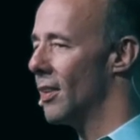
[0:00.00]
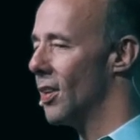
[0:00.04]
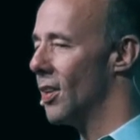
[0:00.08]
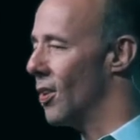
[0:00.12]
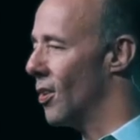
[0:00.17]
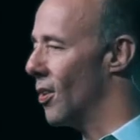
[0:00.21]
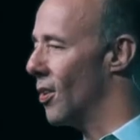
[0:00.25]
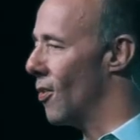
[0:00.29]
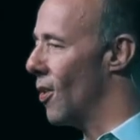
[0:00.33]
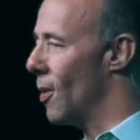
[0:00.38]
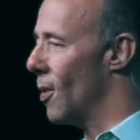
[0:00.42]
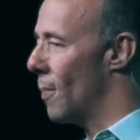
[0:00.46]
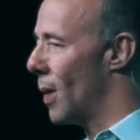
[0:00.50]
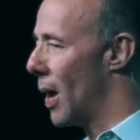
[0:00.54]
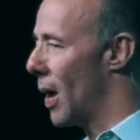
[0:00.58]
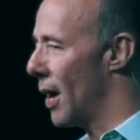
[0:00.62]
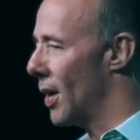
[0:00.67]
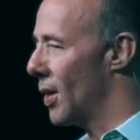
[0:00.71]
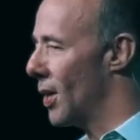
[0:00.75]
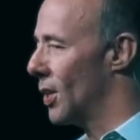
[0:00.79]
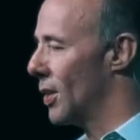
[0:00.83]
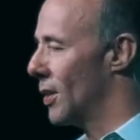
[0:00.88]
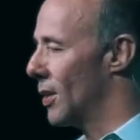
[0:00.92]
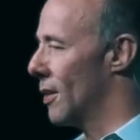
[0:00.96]
to
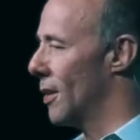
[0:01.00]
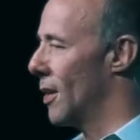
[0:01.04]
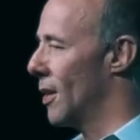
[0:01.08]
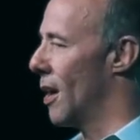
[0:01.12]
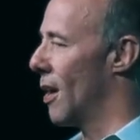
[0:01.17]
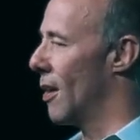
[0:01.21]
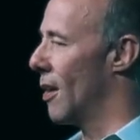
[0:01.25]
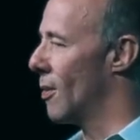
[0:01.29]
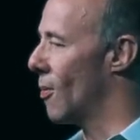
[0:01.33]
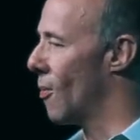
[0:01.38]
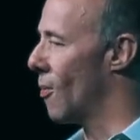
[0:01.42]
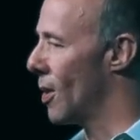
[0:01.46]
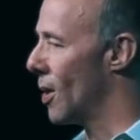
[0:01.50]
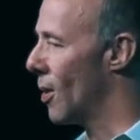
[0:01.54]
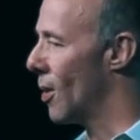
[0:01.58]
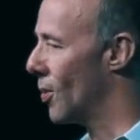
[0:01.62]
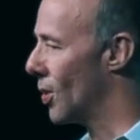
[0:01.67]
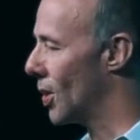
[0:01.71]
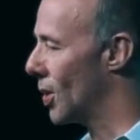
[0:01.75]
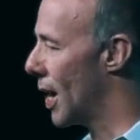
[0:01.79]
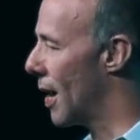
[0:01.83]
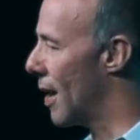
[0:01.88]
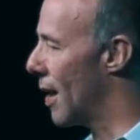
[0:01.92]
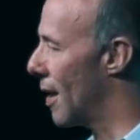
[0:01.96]
replace you know the one that
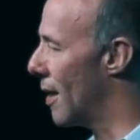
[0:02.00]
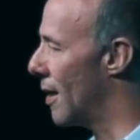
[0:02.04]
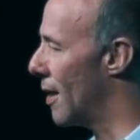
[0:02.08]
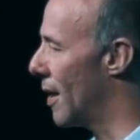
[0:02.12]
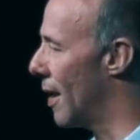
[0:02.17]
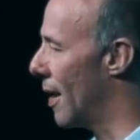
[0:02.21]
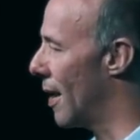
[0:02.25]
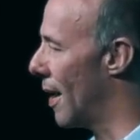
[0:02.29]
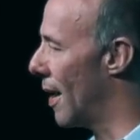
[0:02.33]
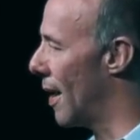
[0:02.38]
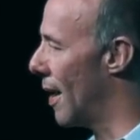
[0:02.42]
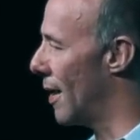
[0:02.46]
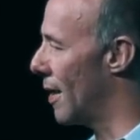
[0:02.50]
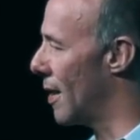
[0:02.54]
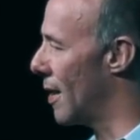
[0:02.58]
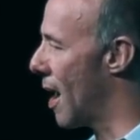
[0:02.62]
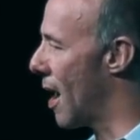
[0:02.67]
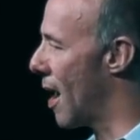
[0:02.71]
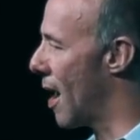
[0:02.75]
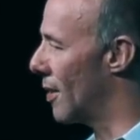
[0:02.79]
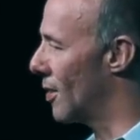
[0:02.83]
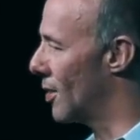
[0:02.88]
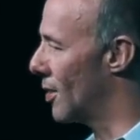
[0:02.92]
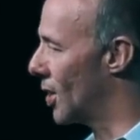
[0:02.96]
was there, and
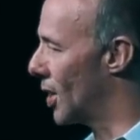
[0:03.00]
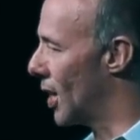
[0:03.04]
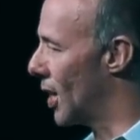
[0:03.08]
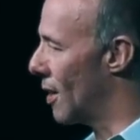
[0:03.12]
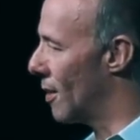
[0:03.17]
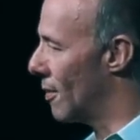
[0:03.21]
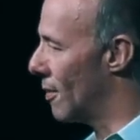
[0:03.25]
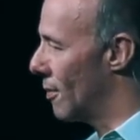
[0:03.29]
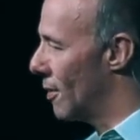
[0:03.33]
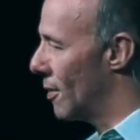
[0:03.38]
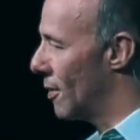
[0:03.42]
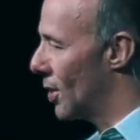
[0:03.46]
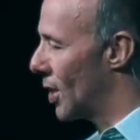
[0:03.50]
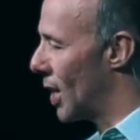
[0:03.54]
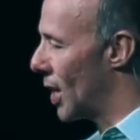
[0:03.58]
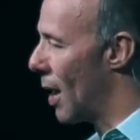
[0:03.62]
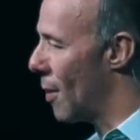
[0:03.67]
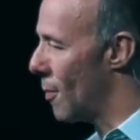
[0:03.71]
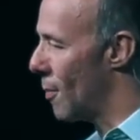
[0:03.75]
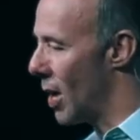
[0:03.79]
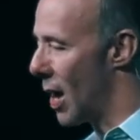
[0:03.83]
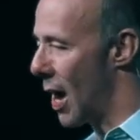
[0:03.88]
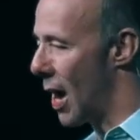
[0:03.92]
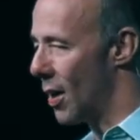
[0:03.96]
God sent
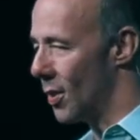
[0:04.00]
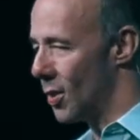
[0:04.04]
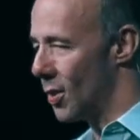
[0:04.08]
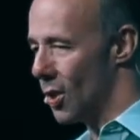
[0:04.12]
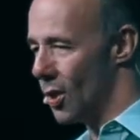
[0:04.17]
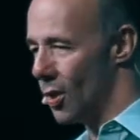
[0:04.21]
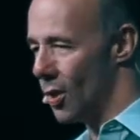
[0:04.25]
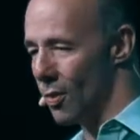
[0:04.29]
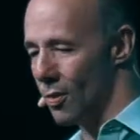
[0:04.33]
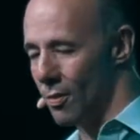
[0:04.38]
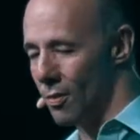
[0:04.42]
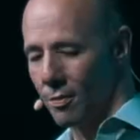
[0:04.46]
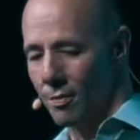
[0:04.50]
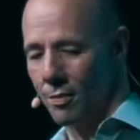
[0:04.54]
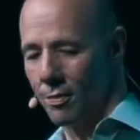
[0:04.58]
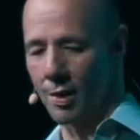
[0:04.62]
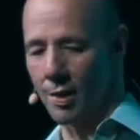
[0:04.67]
Samuel out to